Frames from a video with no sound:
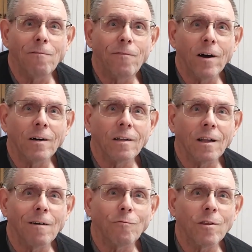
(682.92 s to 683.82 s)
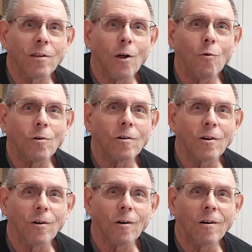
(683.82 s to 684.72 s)
I fell in love with a local
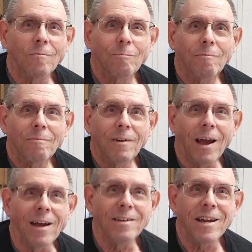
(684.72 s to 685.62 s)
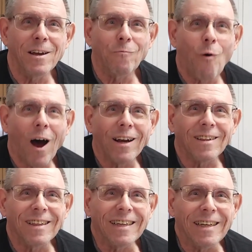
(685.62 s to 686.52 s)
girl and didn't want
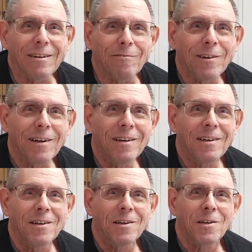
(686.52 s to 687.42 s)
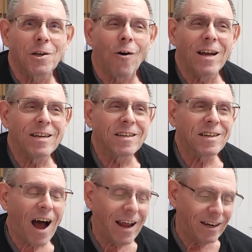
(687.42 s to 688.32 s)
to leave. So I
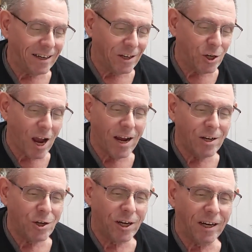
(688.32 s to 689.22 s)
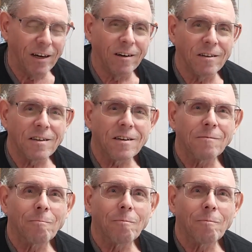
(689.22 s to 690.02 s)
decided to change gears.